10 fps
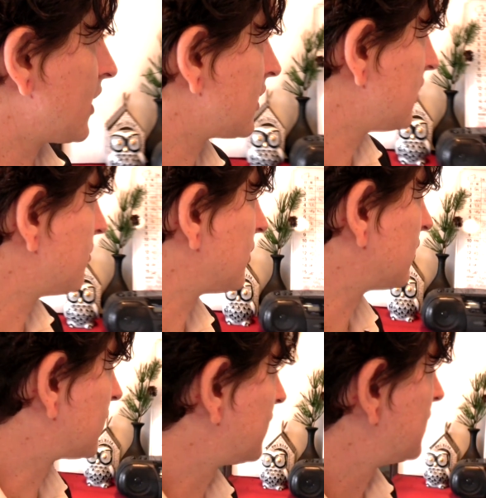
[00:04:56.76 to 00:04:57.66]
Got to keep it
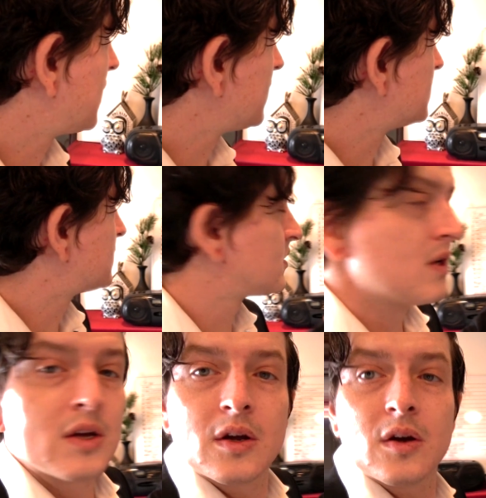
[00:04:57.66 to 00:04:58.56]
looking nice.
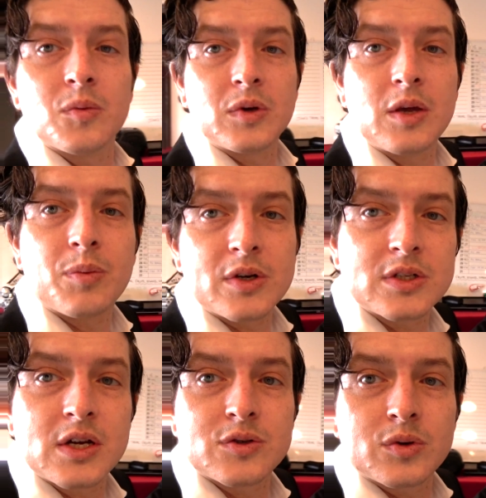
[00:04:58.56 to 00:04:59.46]
We keep our
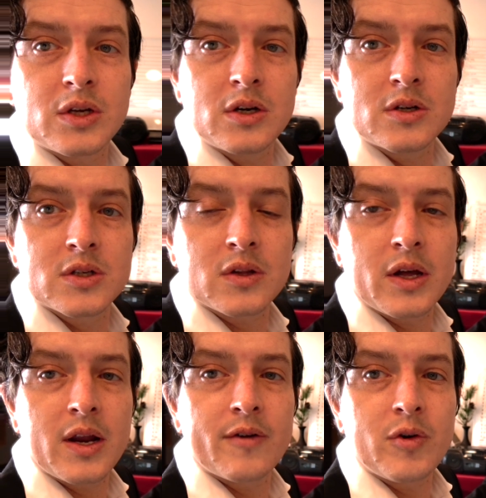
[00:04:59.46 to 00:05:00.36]
schedule here to
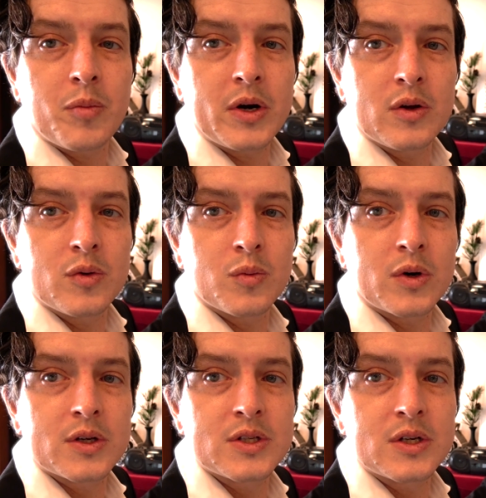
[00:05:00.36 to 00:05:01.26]
let everybody who
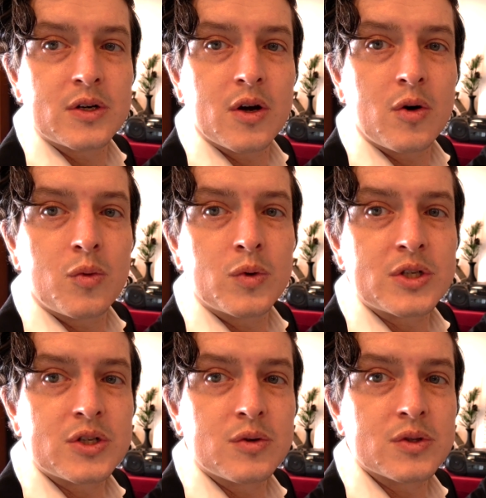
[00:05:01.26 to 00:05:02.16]
works here know
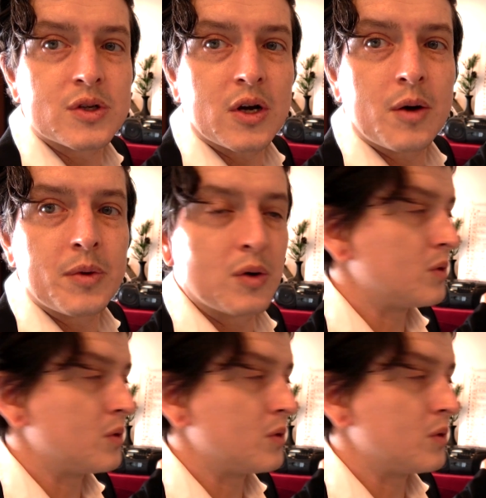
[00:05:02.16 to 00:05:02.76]
which students are coming